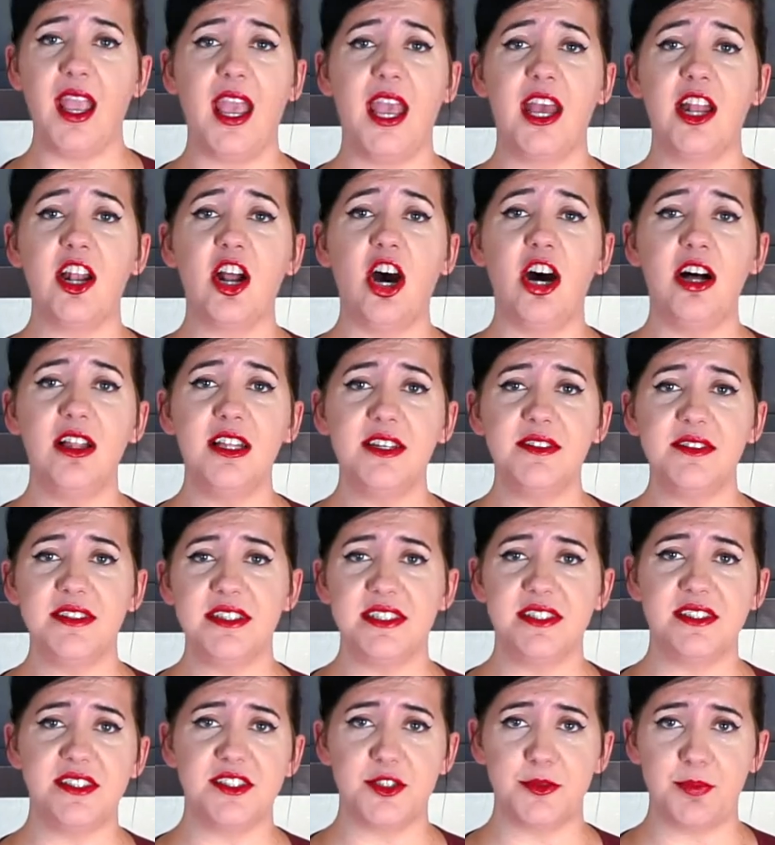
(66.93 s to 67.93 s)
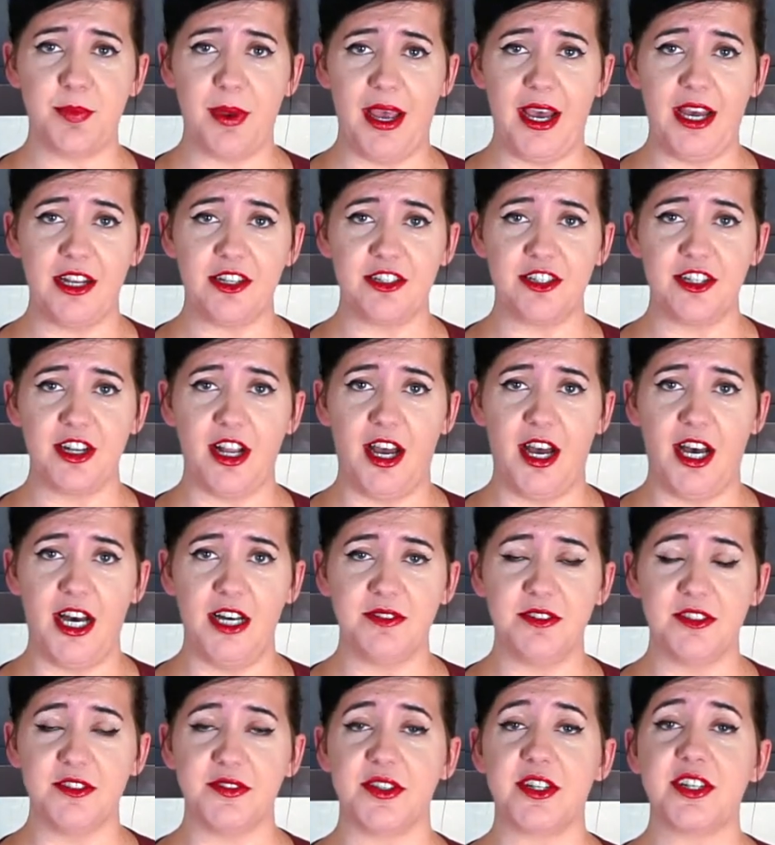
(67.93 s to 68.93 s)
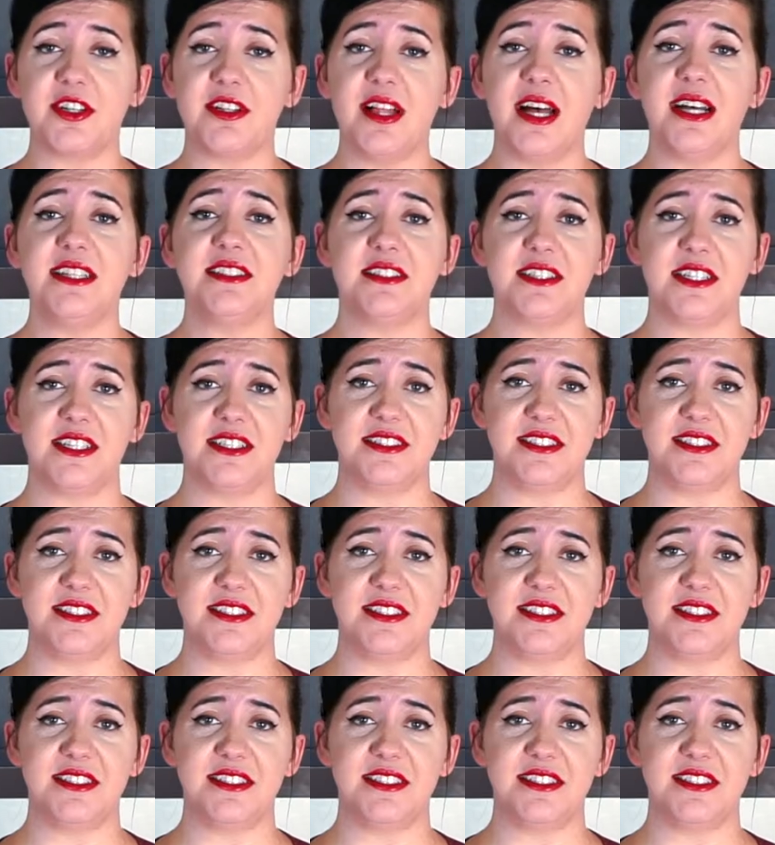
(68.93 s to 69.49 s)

And all of this is patterned off of a classic